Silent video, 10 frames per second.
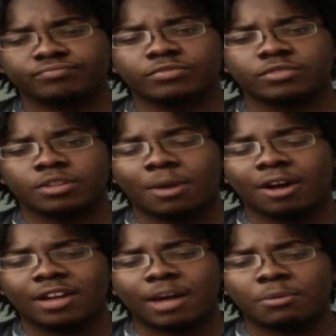the
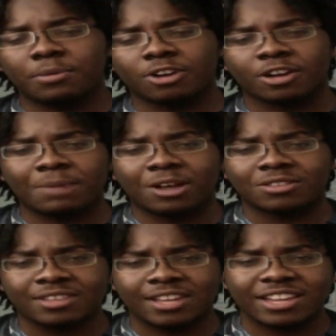manga I'm going to be talking about
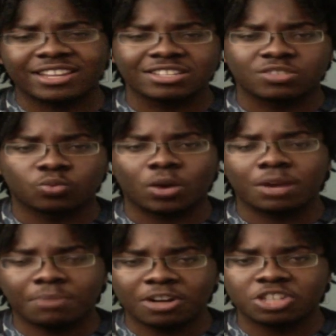today is
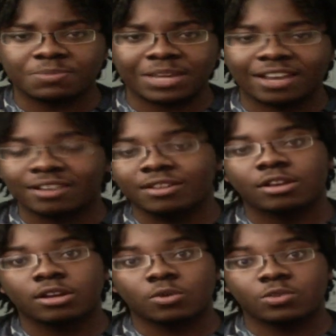OnePunch-Man,
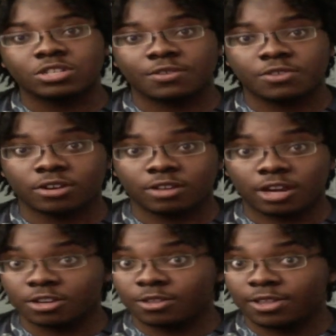which I've heard a lot
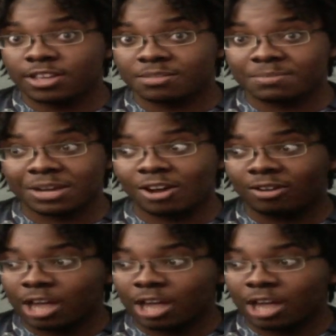of good things about.